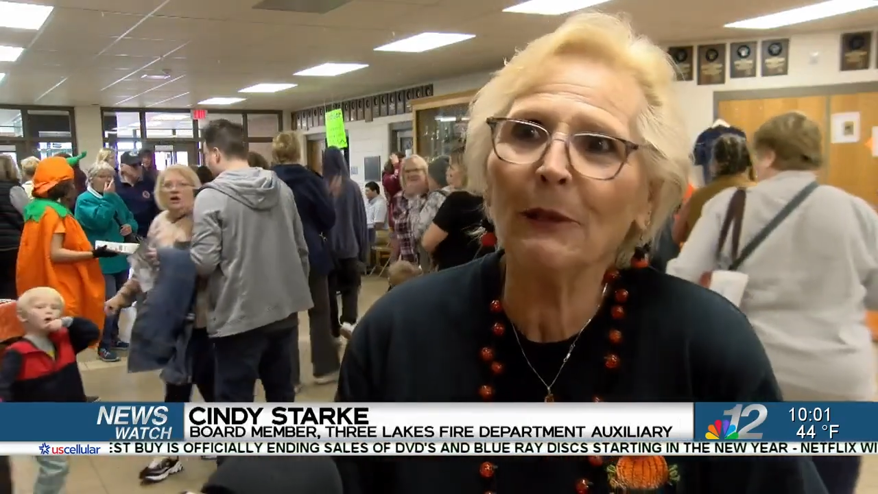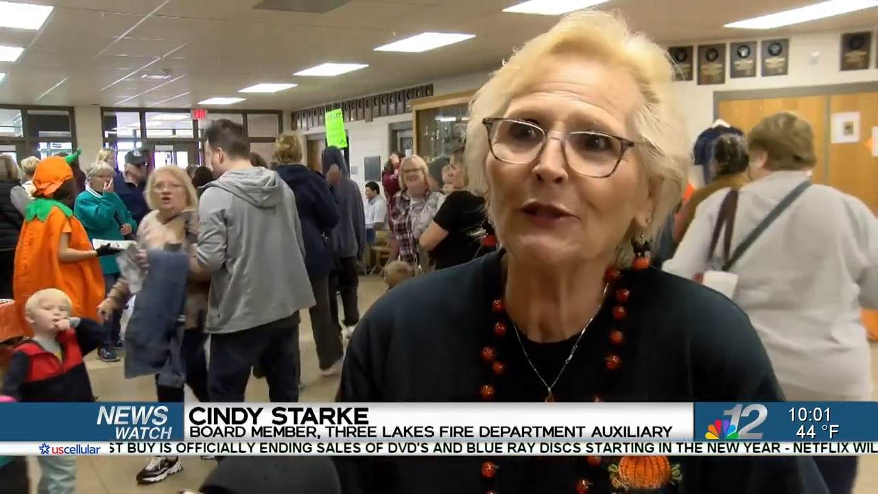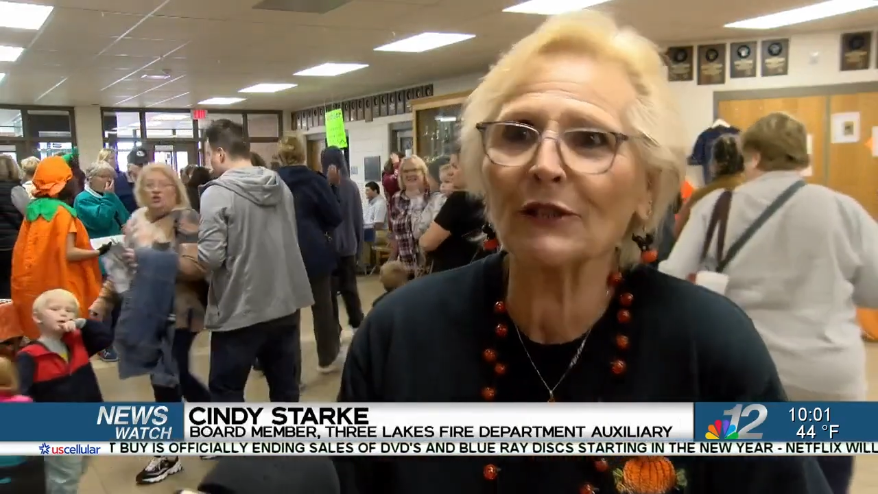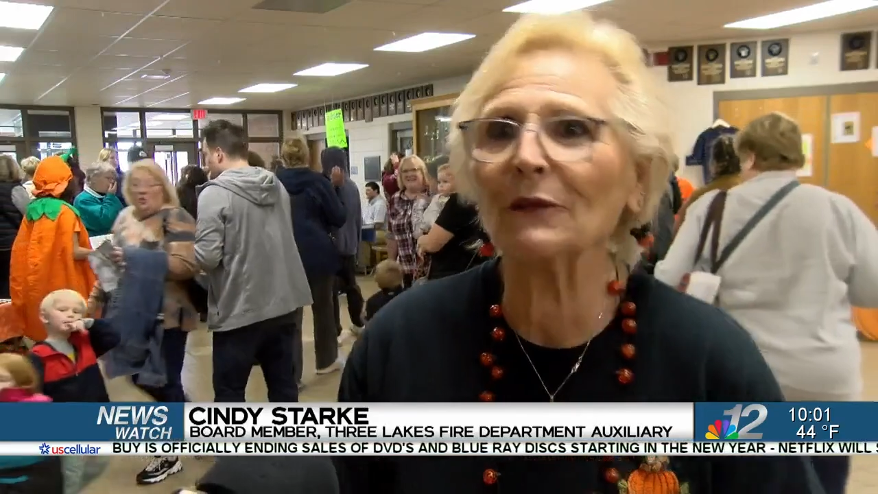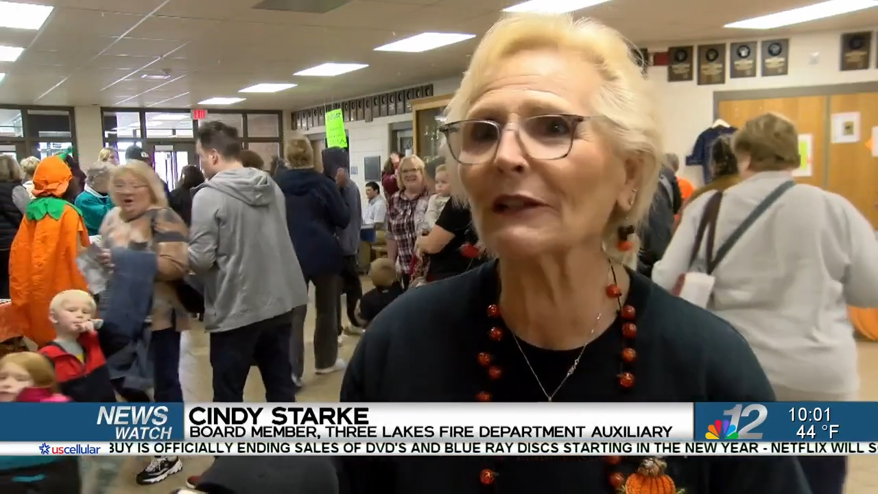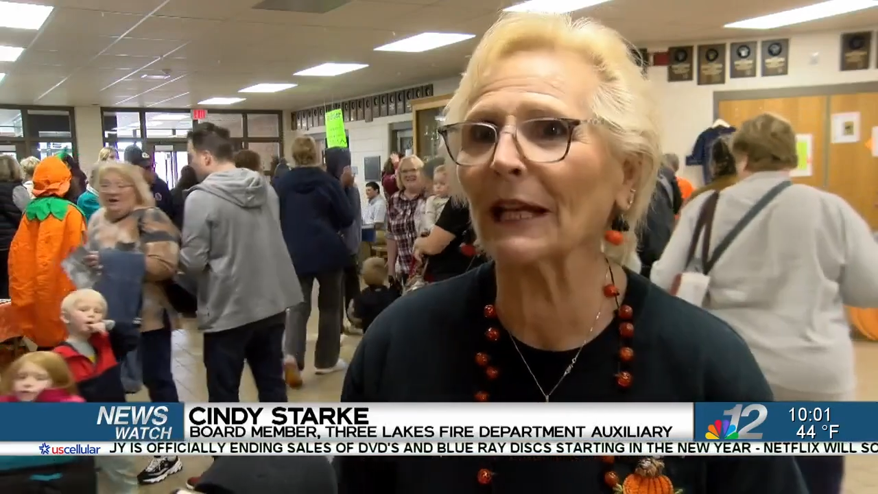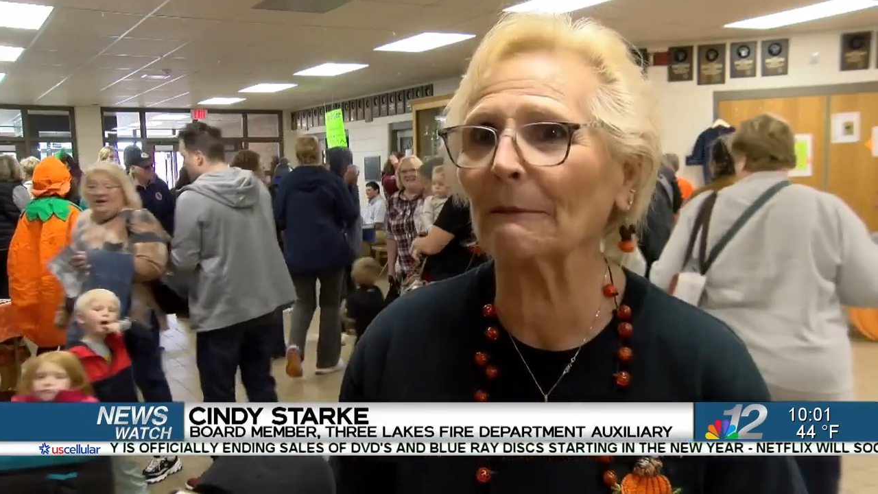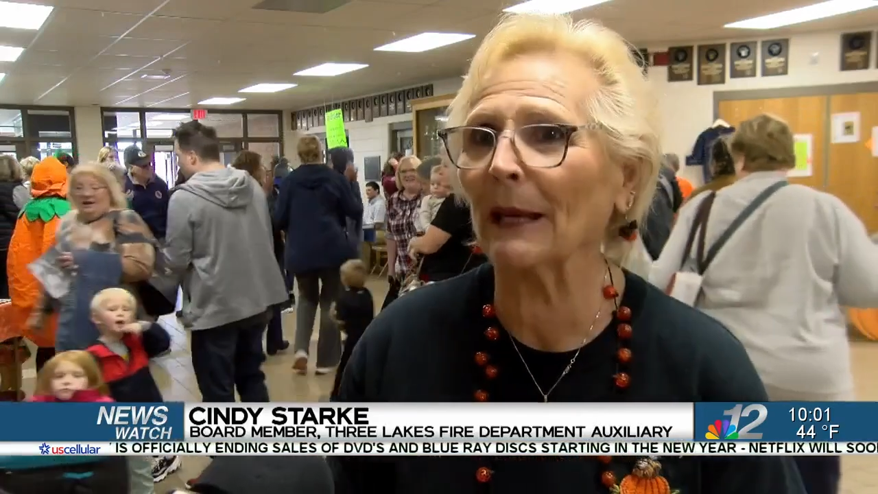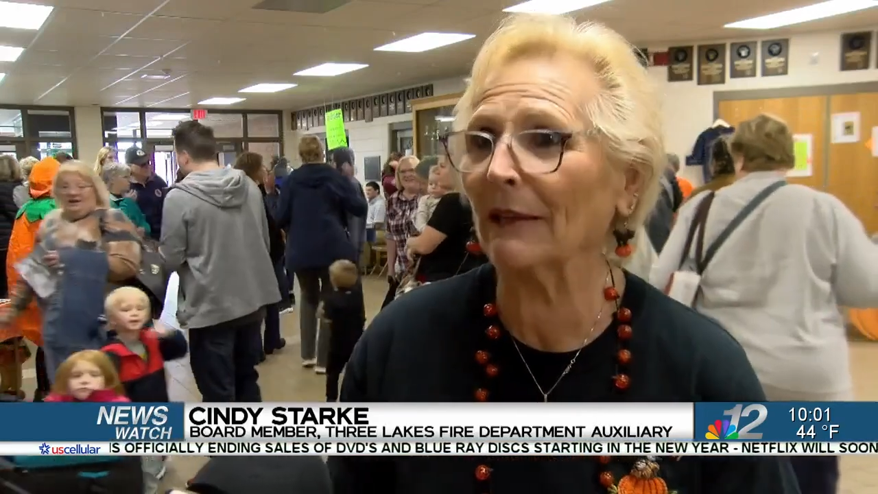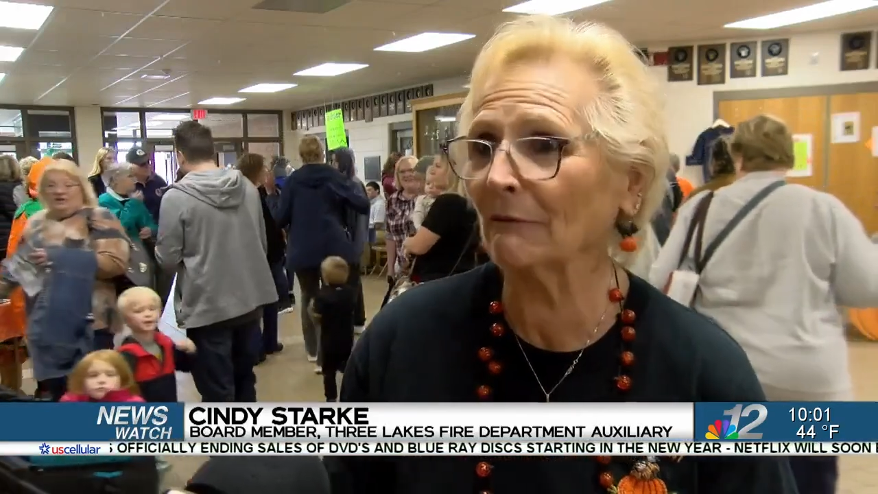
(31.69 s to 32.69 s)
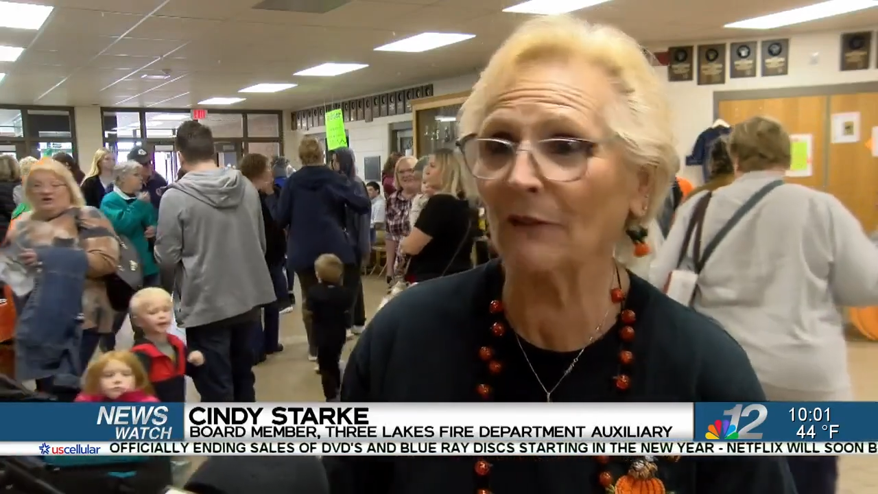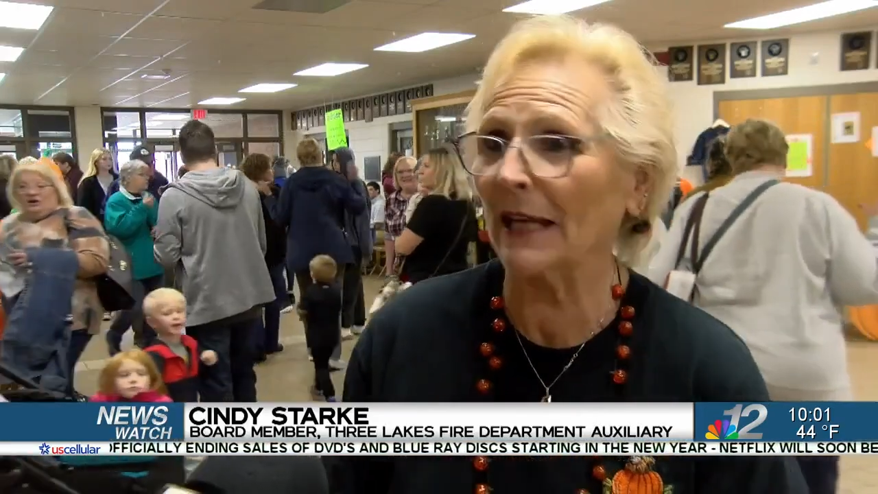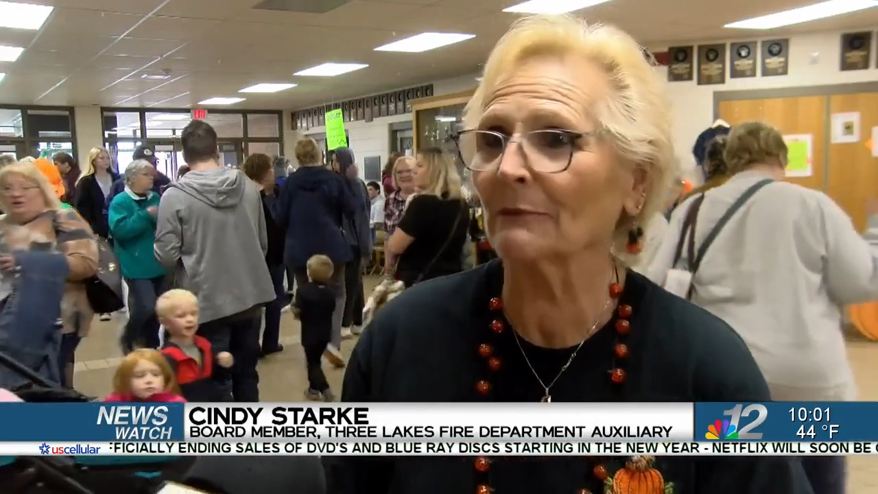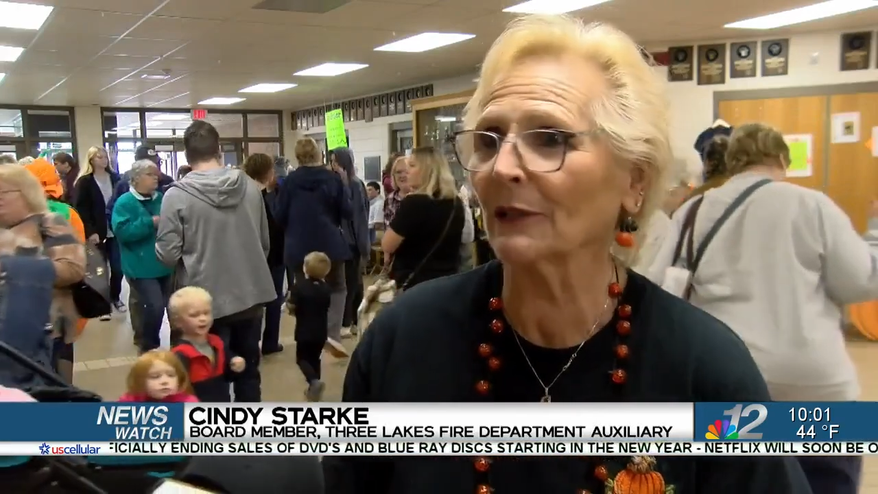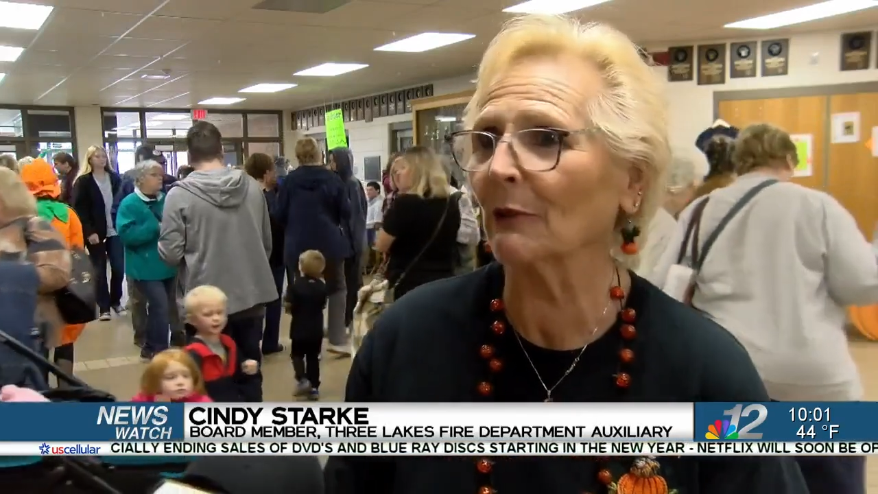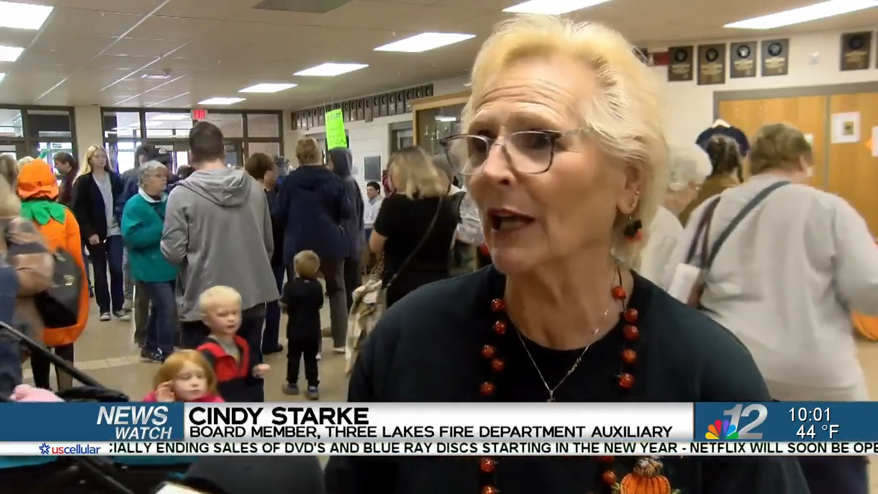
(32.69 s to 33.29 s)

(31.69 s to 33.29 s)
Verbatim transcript: we just feel like family.